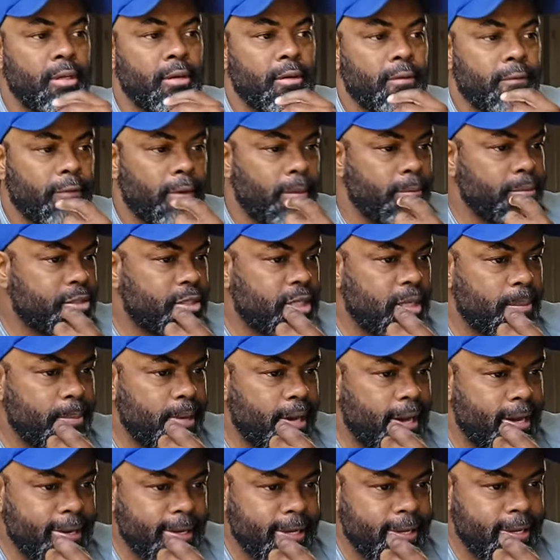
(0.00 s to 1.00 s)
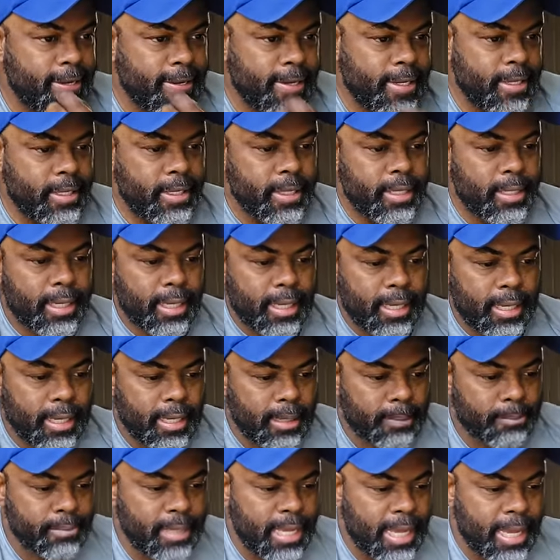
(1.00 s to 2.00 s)
from somebody
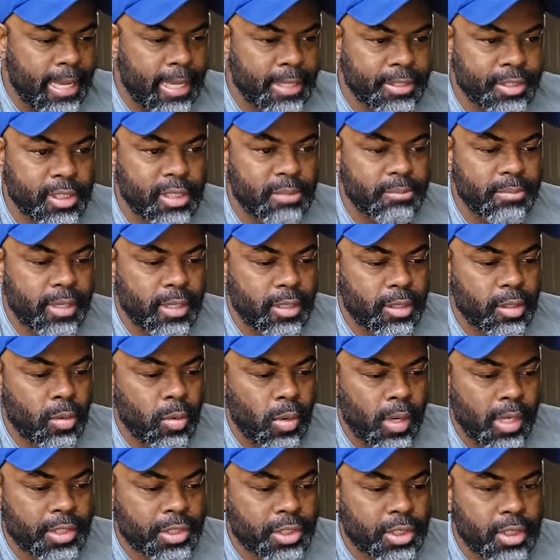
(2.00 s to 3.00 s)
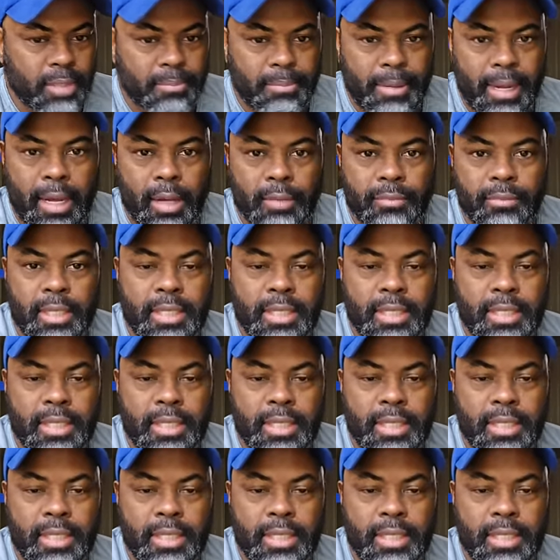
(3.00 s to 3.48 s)
um, asking me a question about.